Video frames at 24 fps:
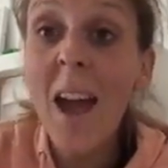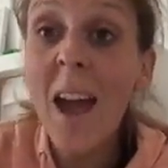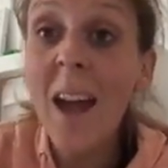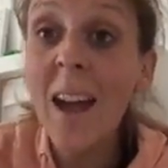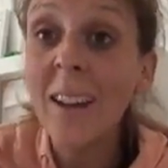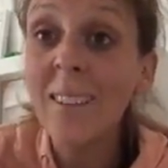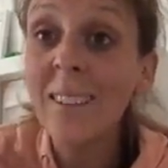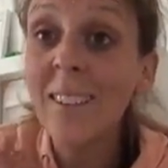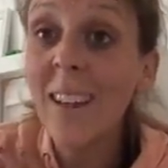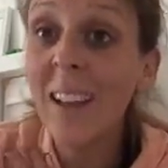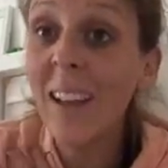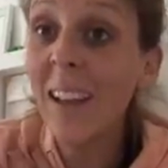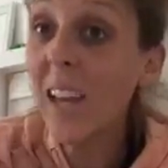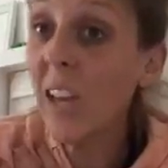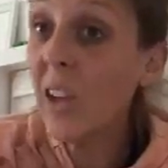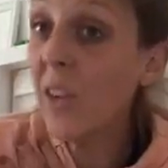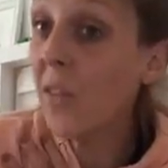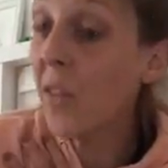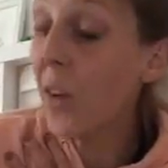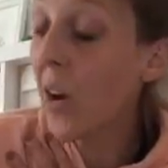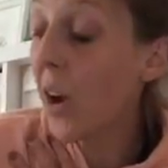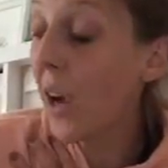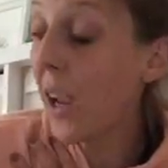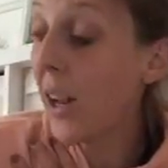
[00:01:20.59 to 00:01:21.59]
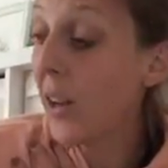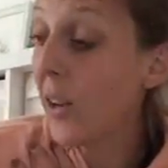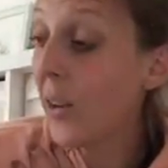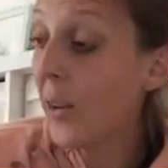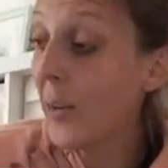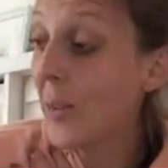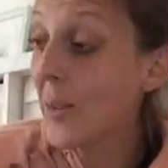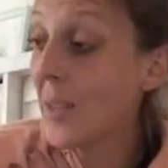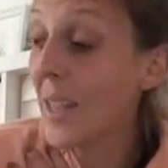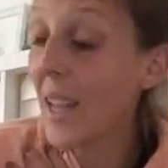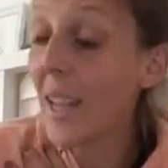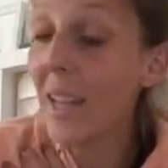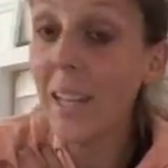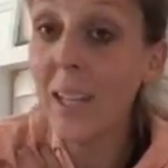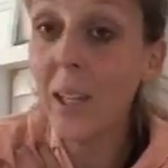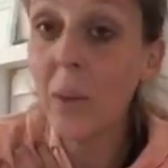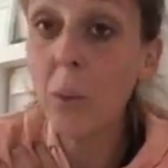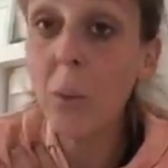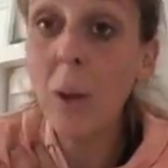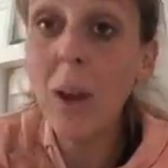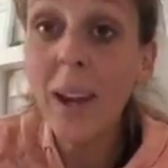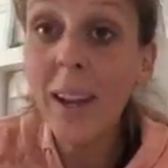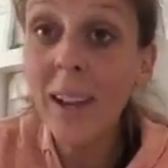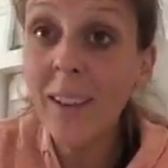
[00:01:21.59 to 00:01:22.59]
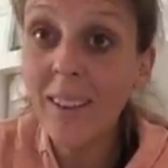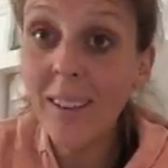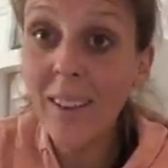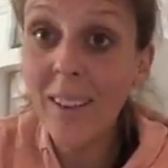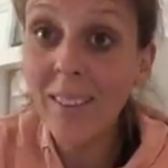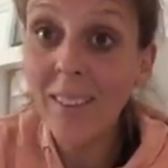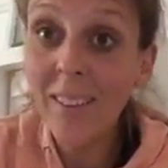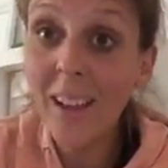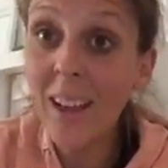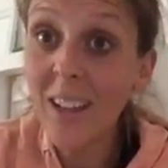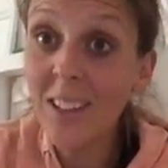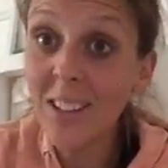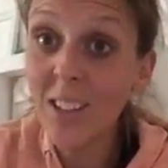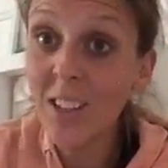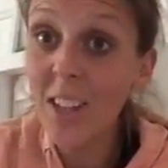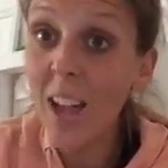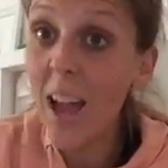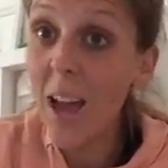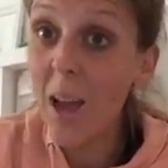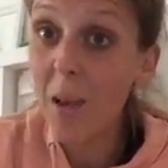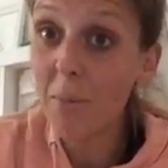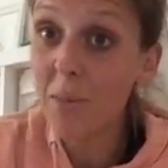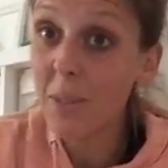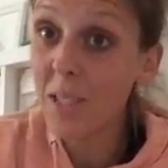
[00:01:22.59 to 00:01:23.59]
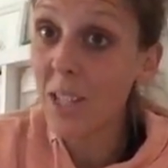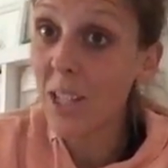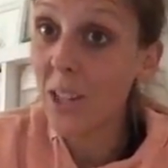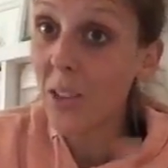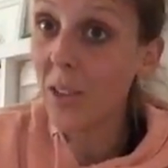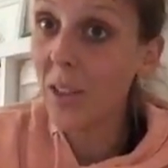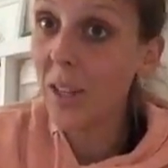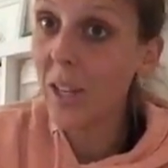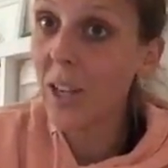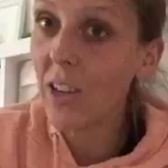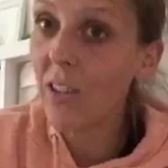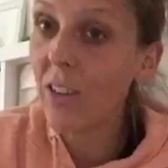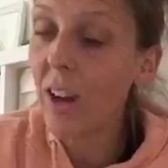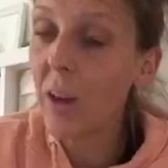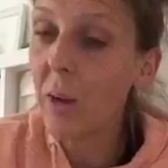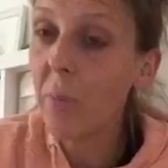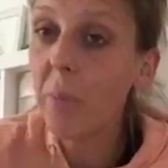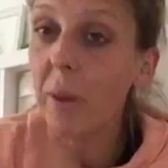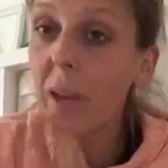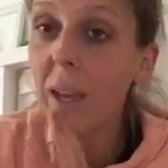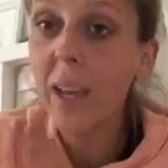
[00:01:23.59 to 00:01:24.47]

And if I lose any weight, then that's absolutely great.